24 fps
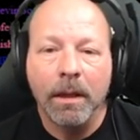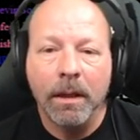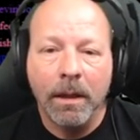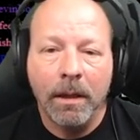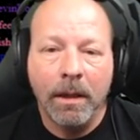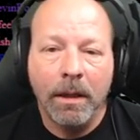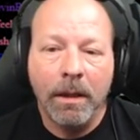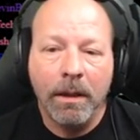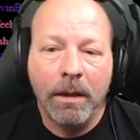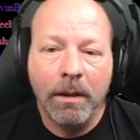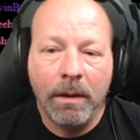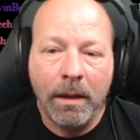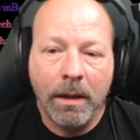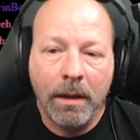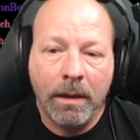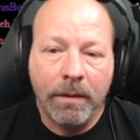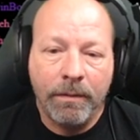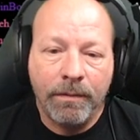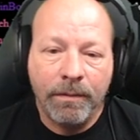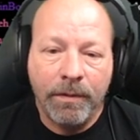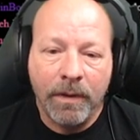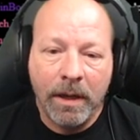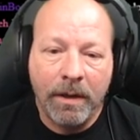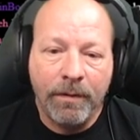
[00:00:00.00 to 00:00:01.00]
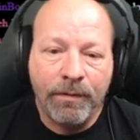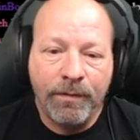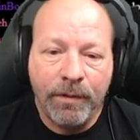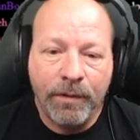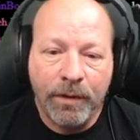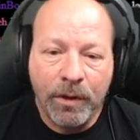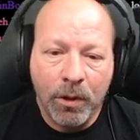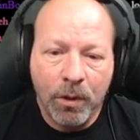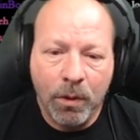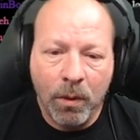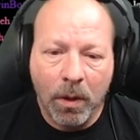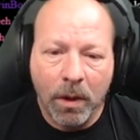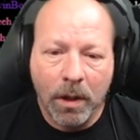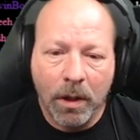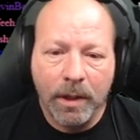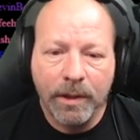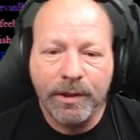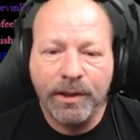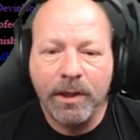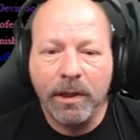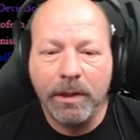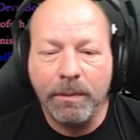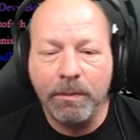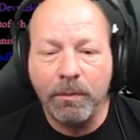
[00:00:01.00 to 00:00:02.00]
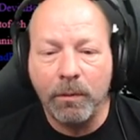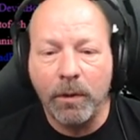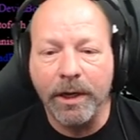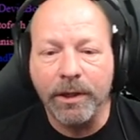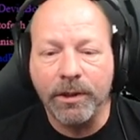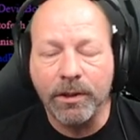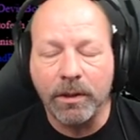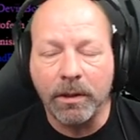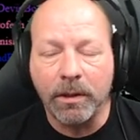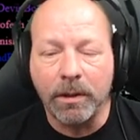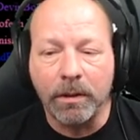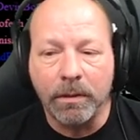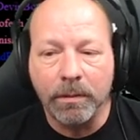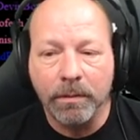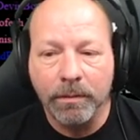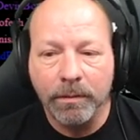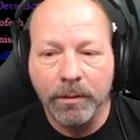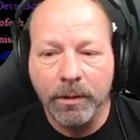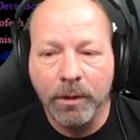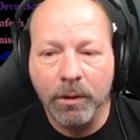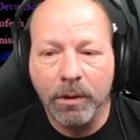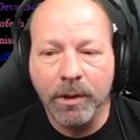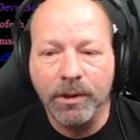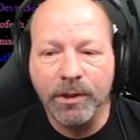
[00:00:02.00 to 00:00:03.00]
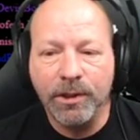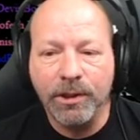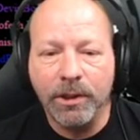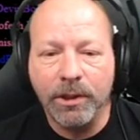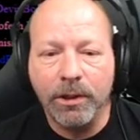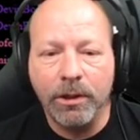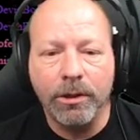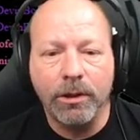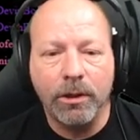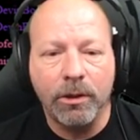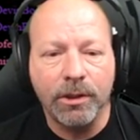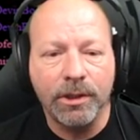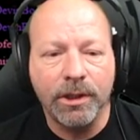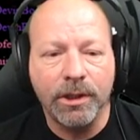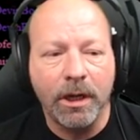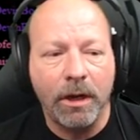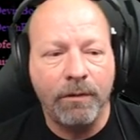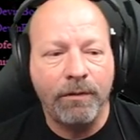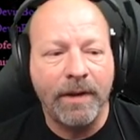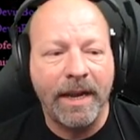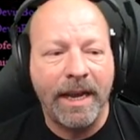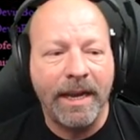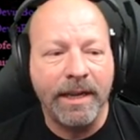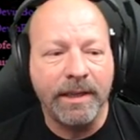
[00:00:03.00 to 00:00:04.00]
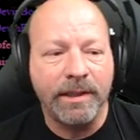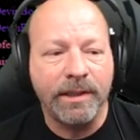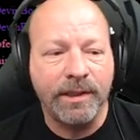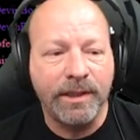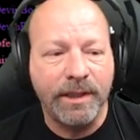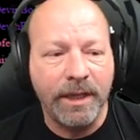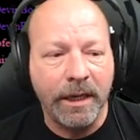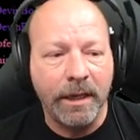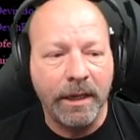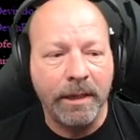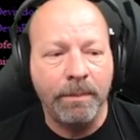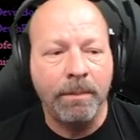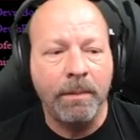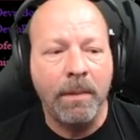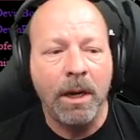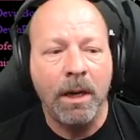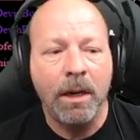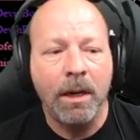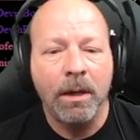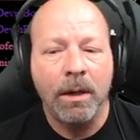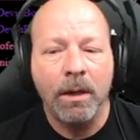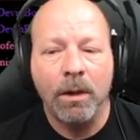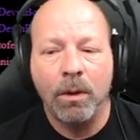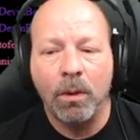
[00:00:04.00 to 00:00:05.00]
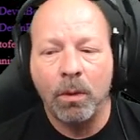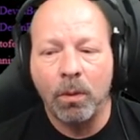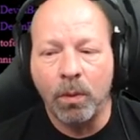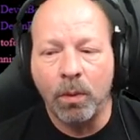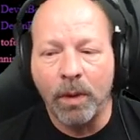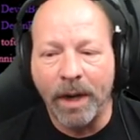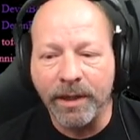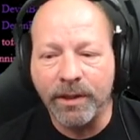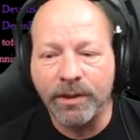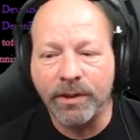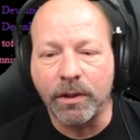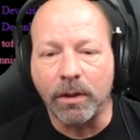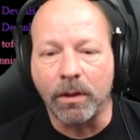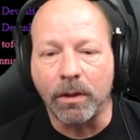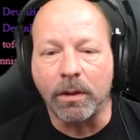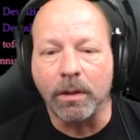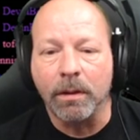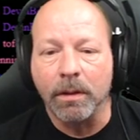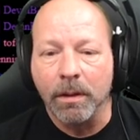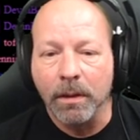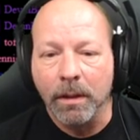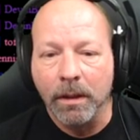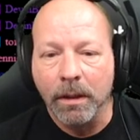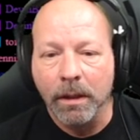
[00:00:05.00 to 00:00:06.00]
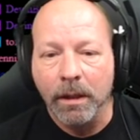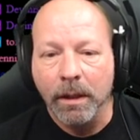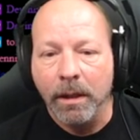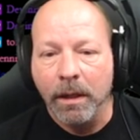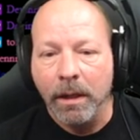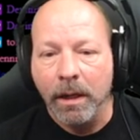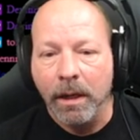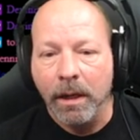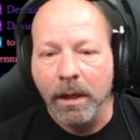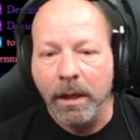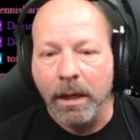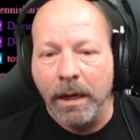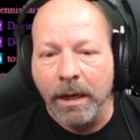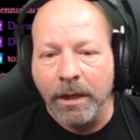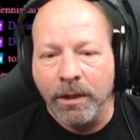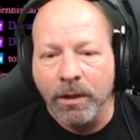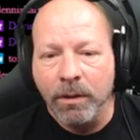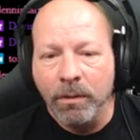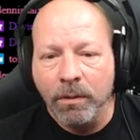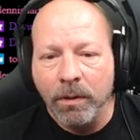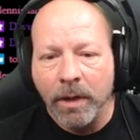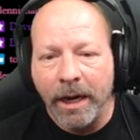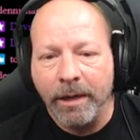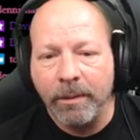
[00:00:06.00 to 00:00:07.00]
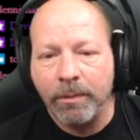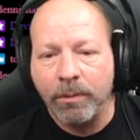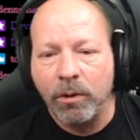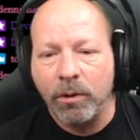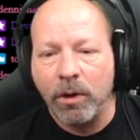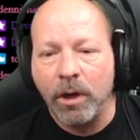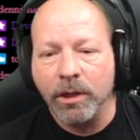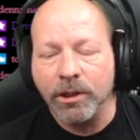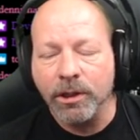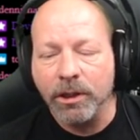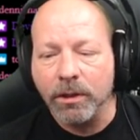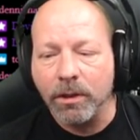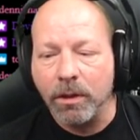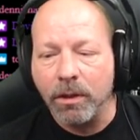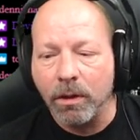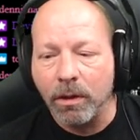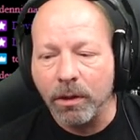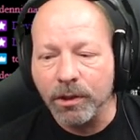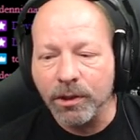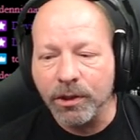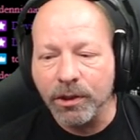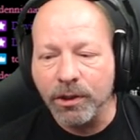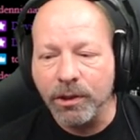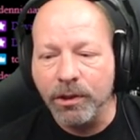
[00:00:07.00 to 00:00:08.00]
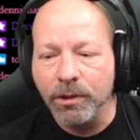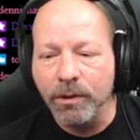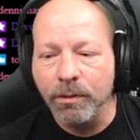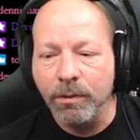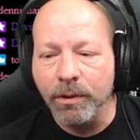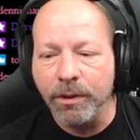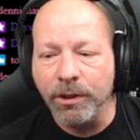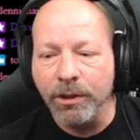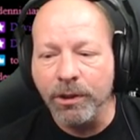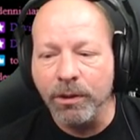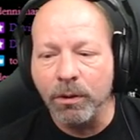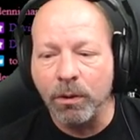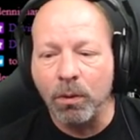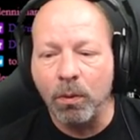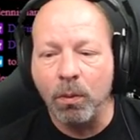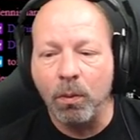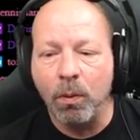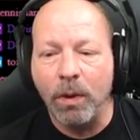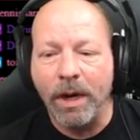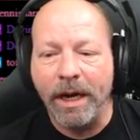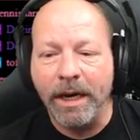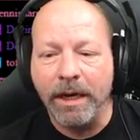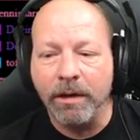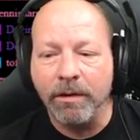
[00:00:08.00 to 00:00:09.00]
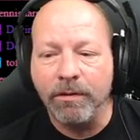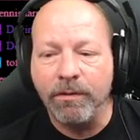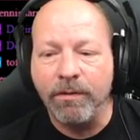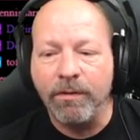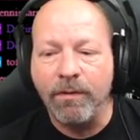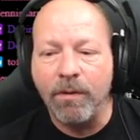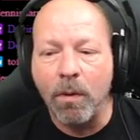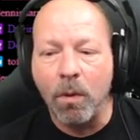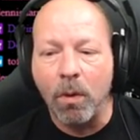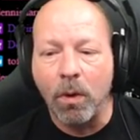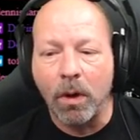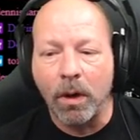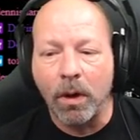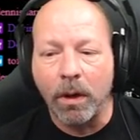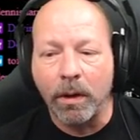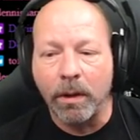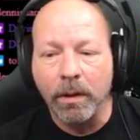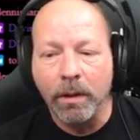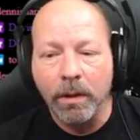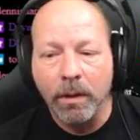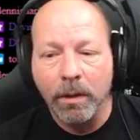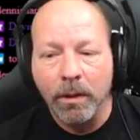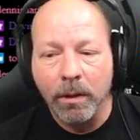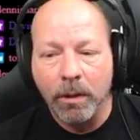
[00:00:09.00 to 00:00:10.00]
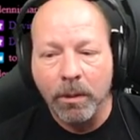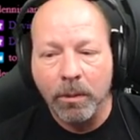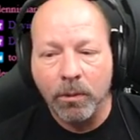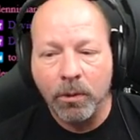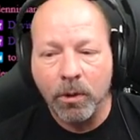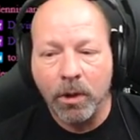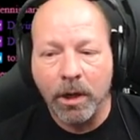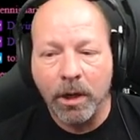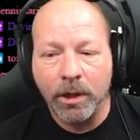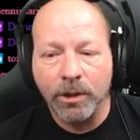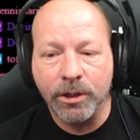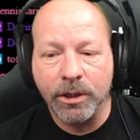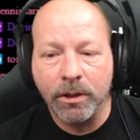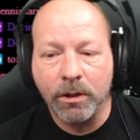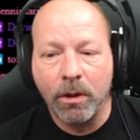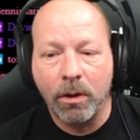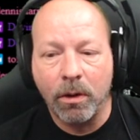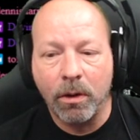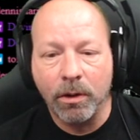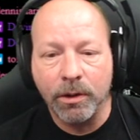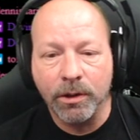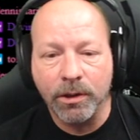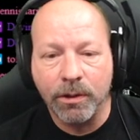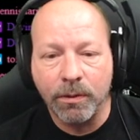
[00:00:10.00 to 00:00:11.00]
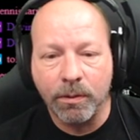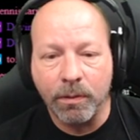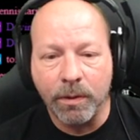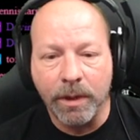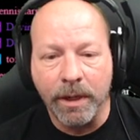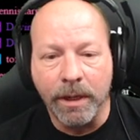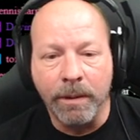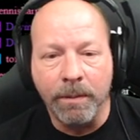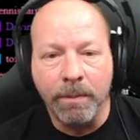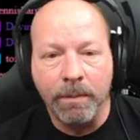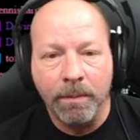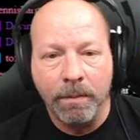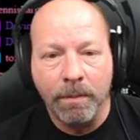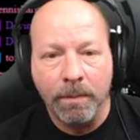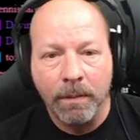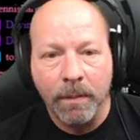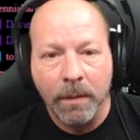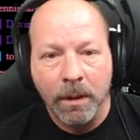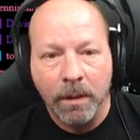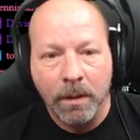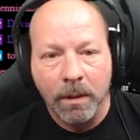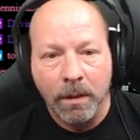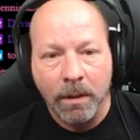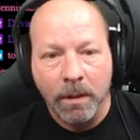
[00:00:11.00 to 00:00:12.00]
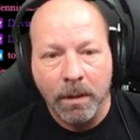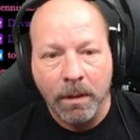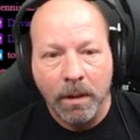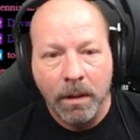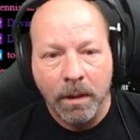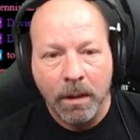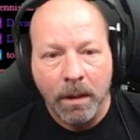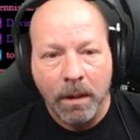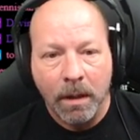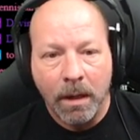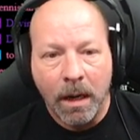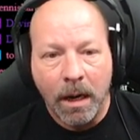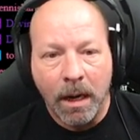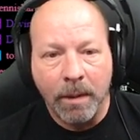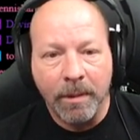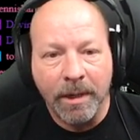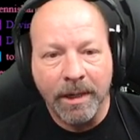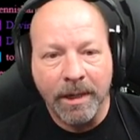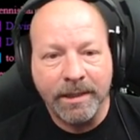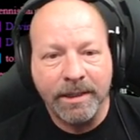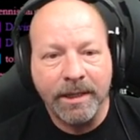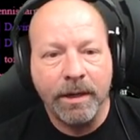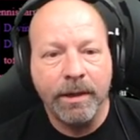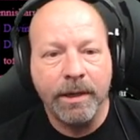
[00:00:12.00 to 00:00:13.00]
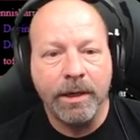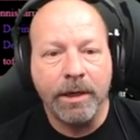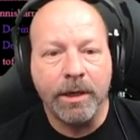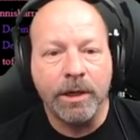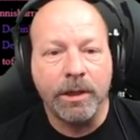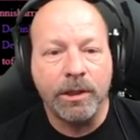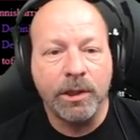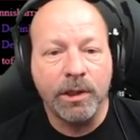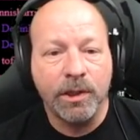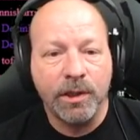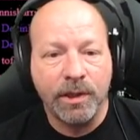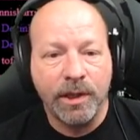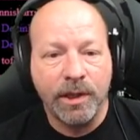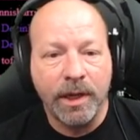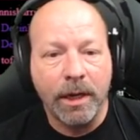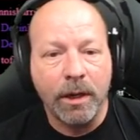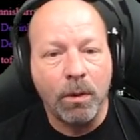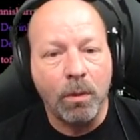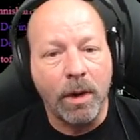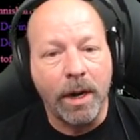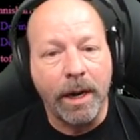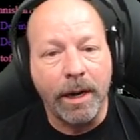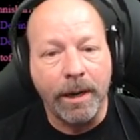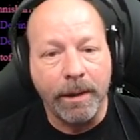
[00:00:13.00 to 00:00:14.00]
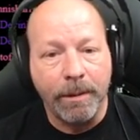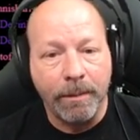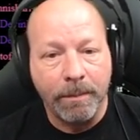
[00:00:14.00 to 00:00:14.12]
if if you are a sim racer, you consider yourself a sim racer, and you like Project Cars 2, and you are waiting for Project Cars 3, I'm going to tell you to just stay away.